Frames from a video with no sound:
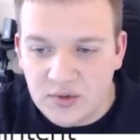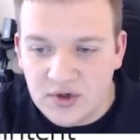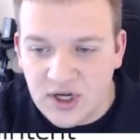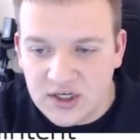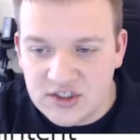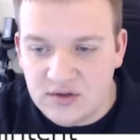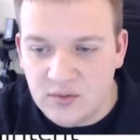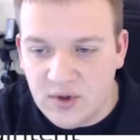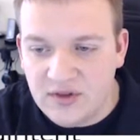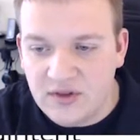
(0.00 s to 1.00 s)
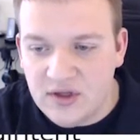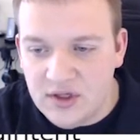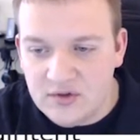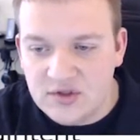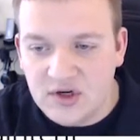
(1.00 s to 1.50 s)
production with
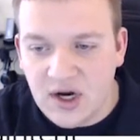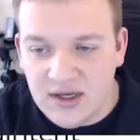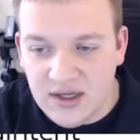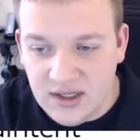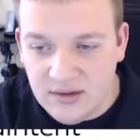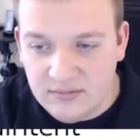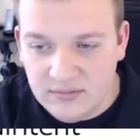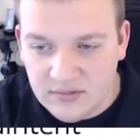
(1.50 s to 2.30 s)
user ID,